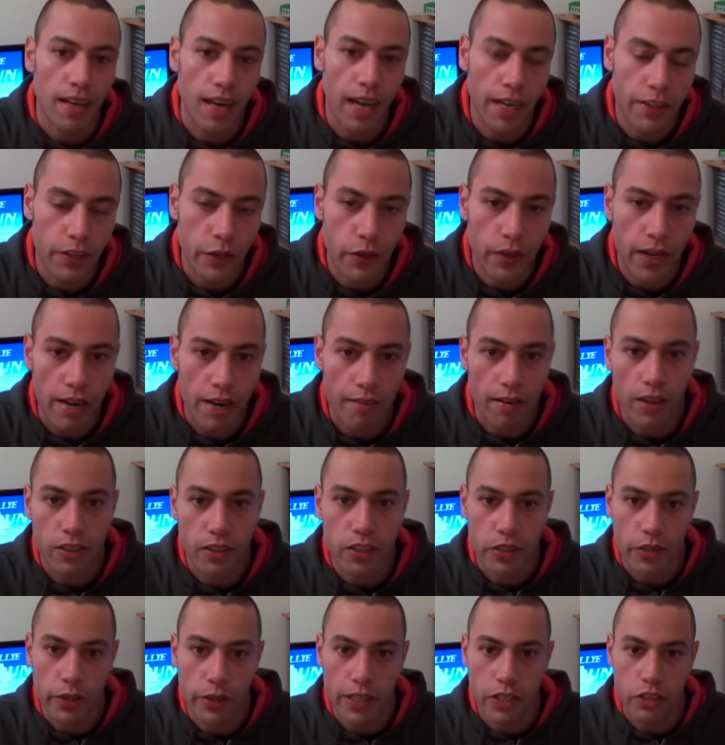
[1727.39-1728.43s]
I do get around
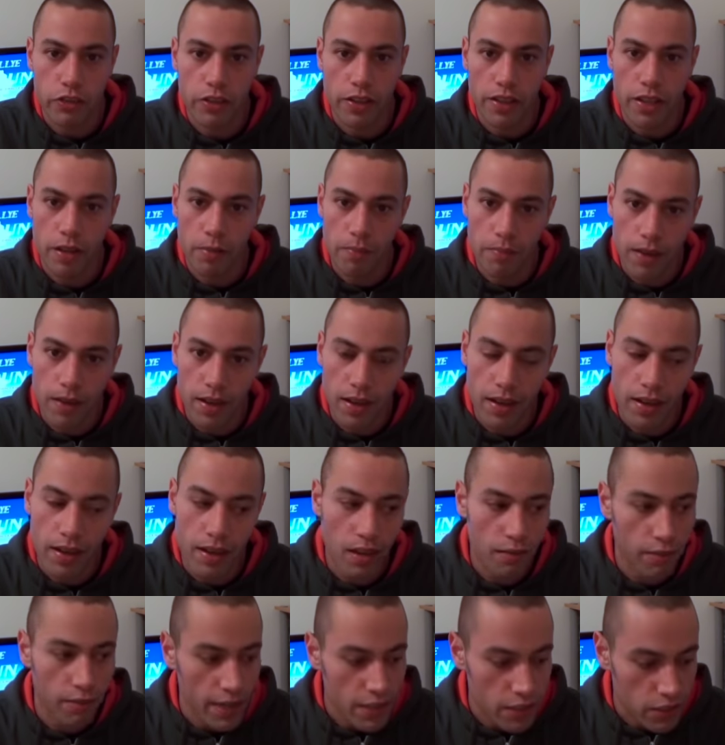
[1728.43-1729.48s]
to answering them
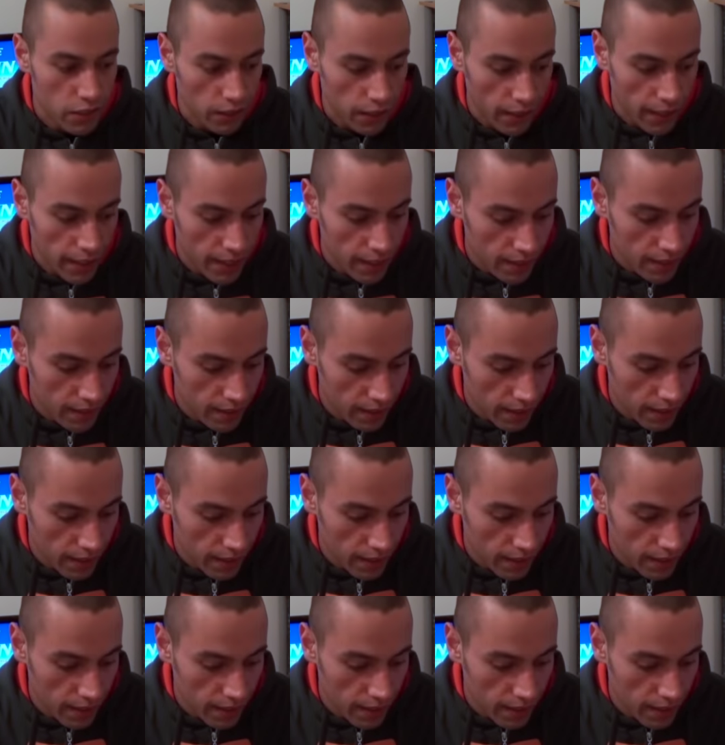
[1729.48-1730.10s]
eventually.